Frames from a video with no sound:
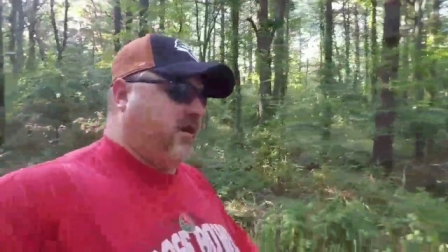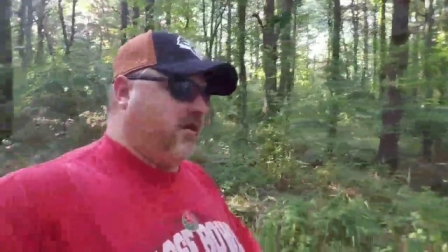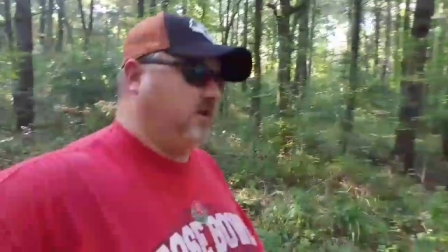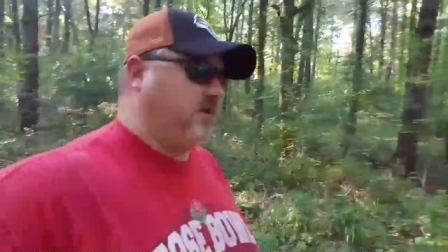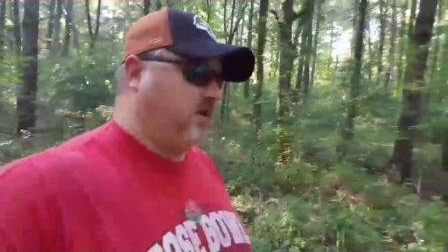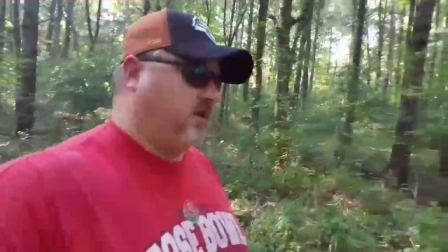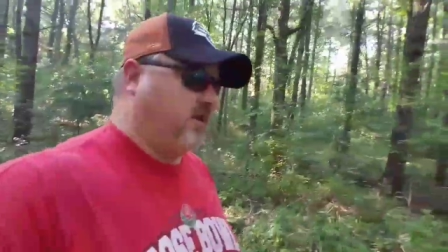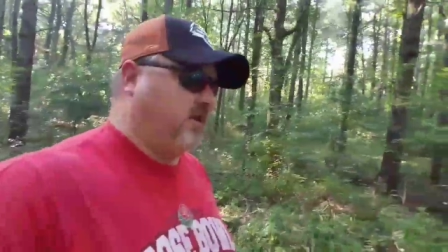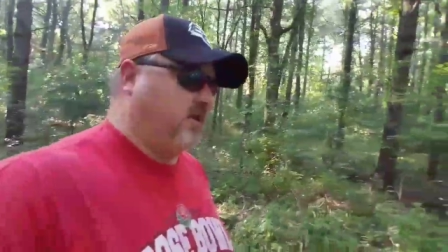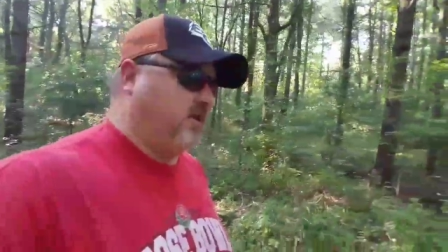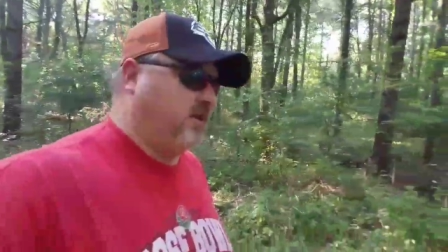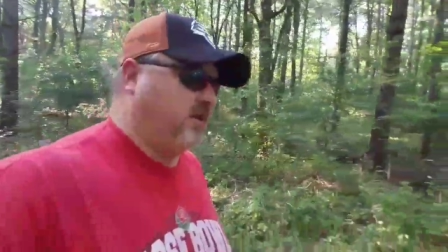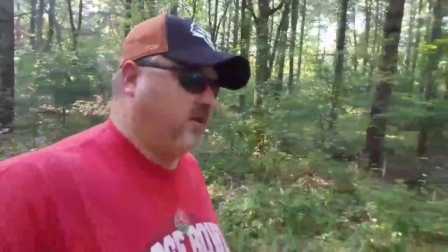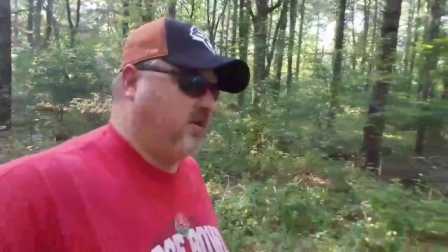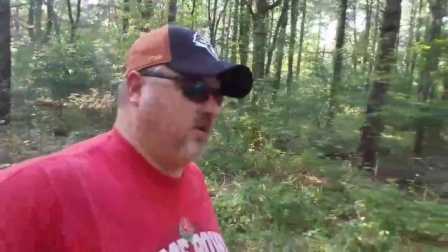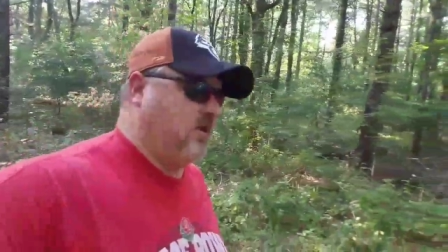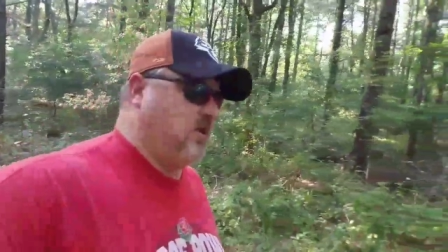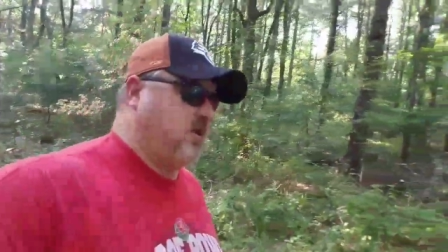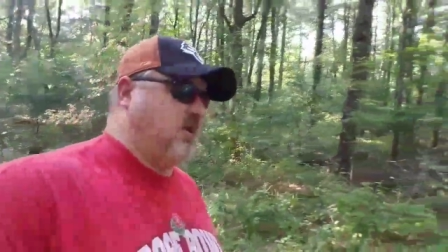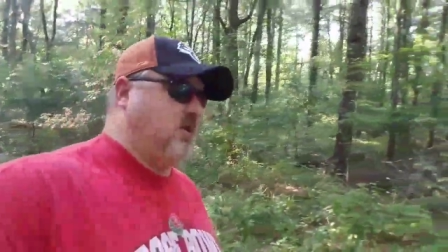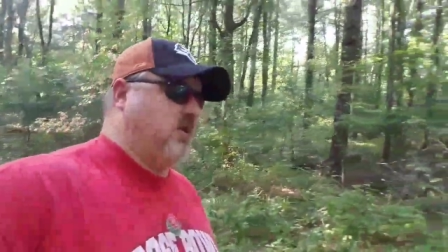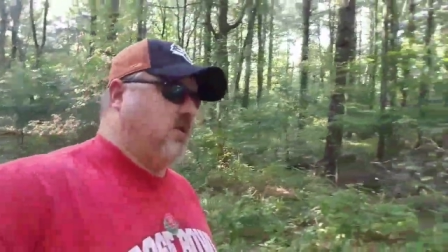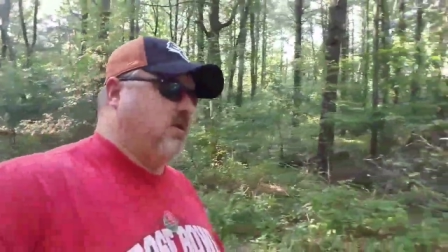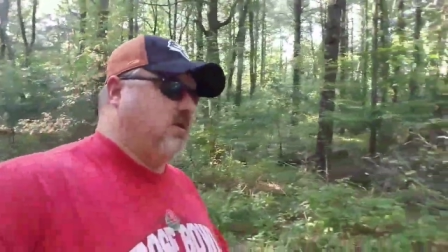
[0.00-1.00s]
lot of,
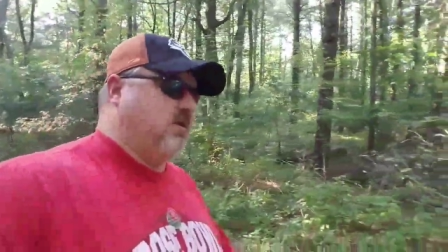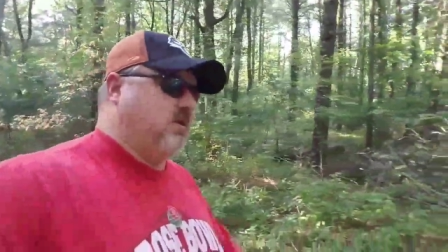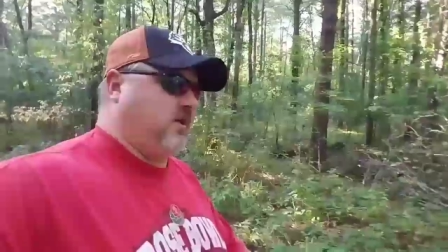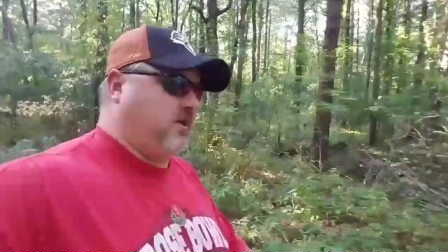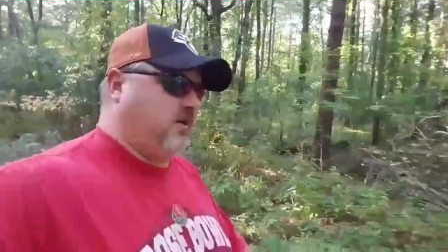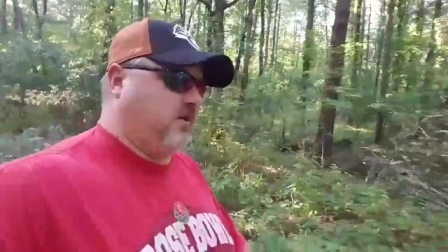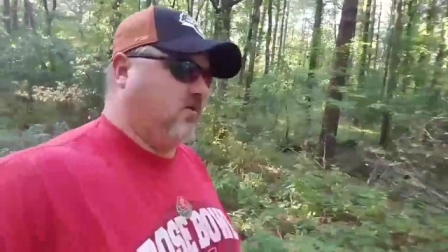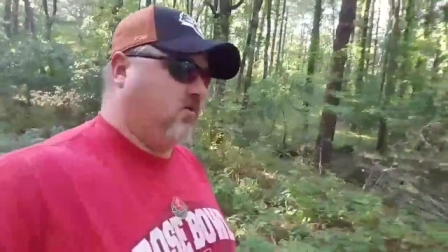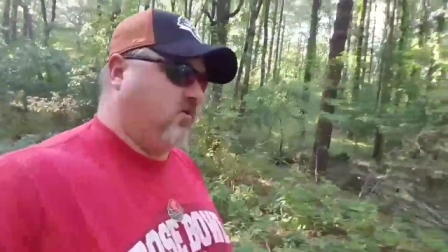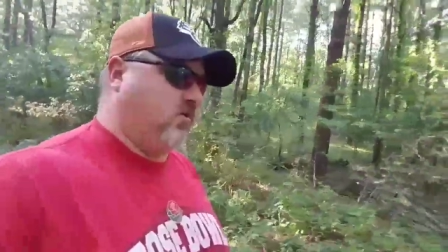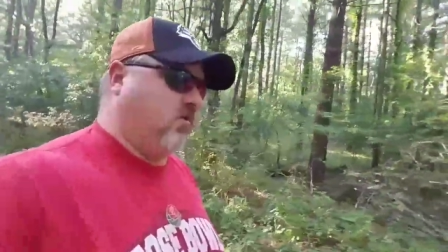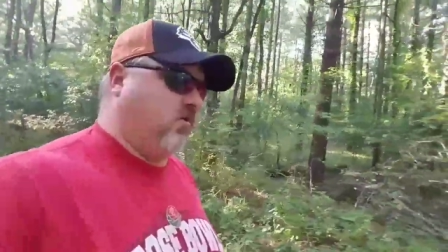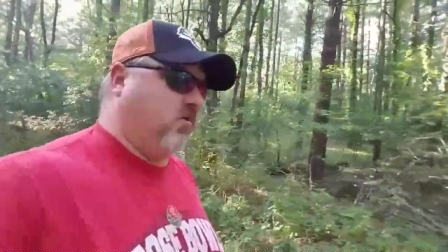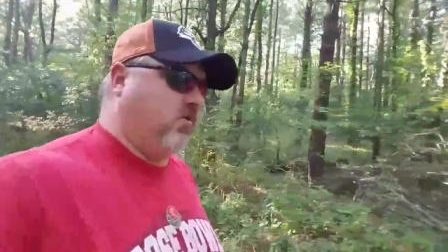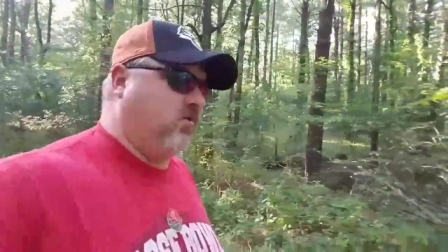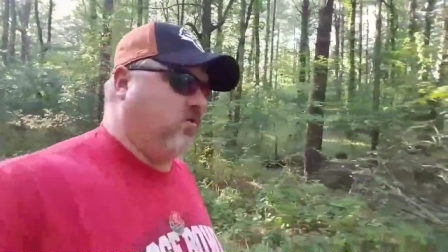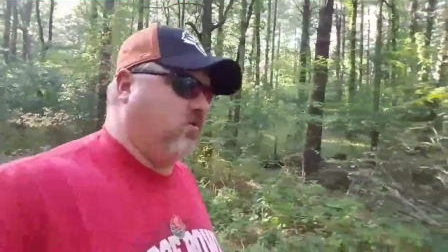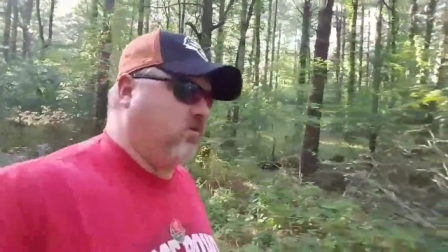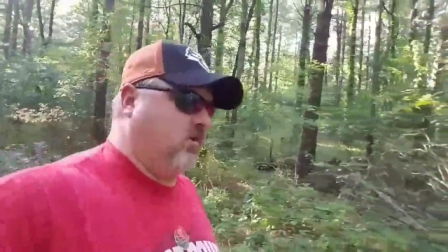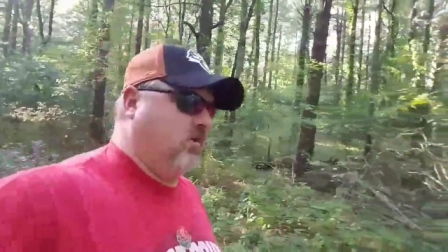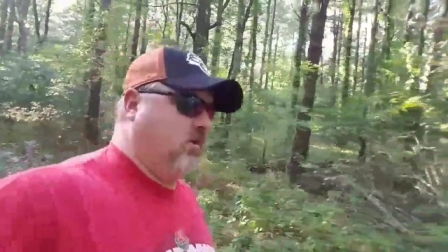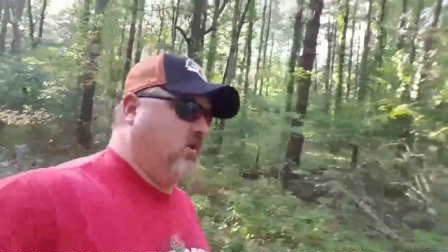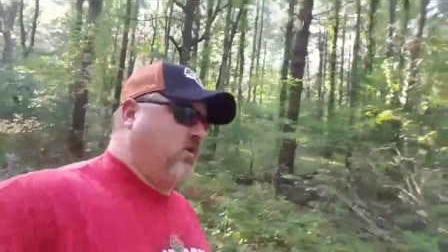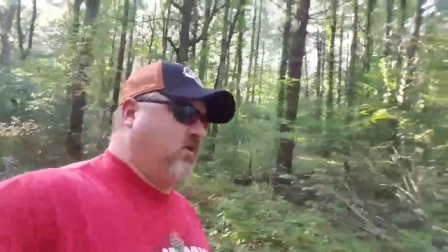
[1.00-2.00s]
a lot of
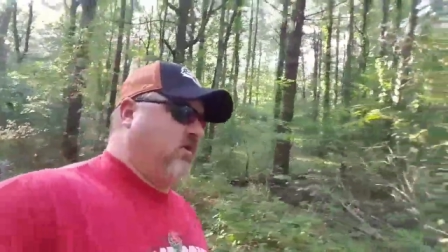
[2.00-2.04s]
old